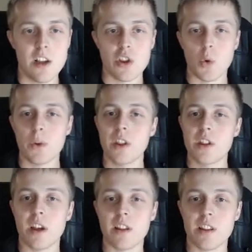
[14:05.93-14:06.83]
So what this
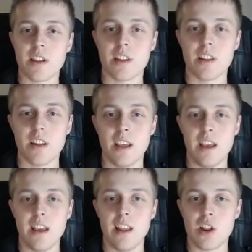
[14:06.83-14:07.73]
does
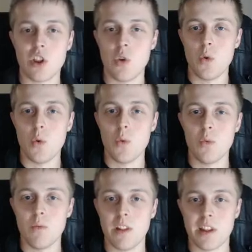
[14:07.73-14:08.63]
is
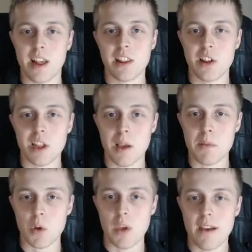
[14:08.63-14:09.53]
it's exactly the same.
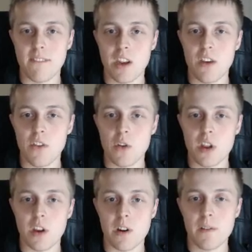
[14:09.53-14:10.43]
So you have video views
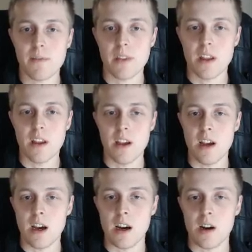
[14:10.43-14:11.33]
here,
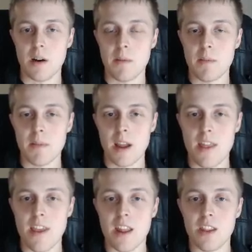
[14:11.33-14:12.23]
and
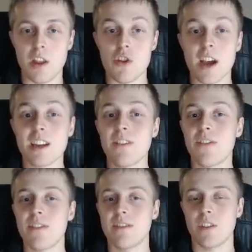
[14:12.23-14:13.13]
then the
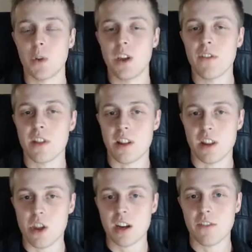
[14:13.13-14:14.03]
only difference is the
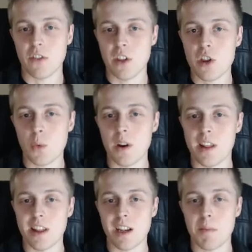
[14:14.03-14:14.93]
objective for this one is
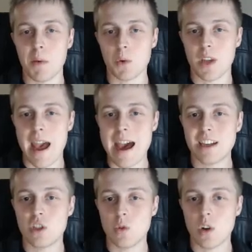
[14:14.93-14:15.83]
get people to add
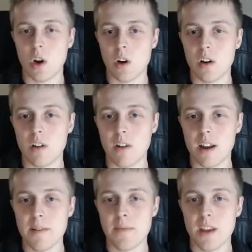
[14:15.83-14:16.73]
to cart,
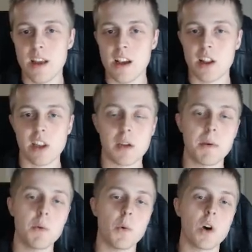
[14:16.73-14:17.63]
right? Because a lot of
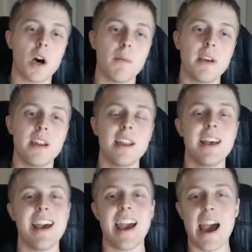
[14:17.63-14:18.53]
people will come in,
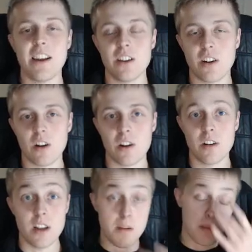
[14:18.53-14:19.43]
add to
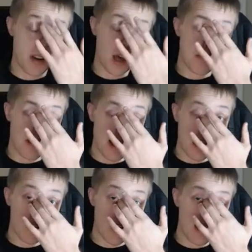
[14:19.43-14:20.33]
cart, but not buy,
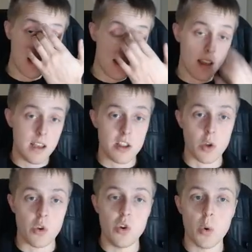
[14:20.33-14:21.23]
right? So
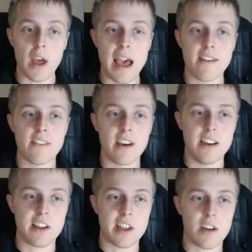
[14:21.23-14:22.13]
you don't have a
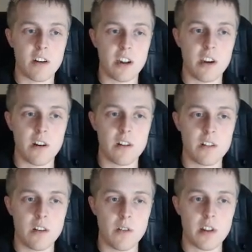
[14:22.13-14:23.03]
discount on here,
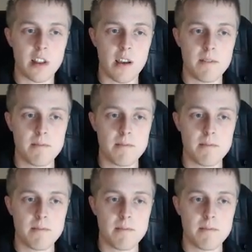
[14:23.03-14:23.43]
no discount.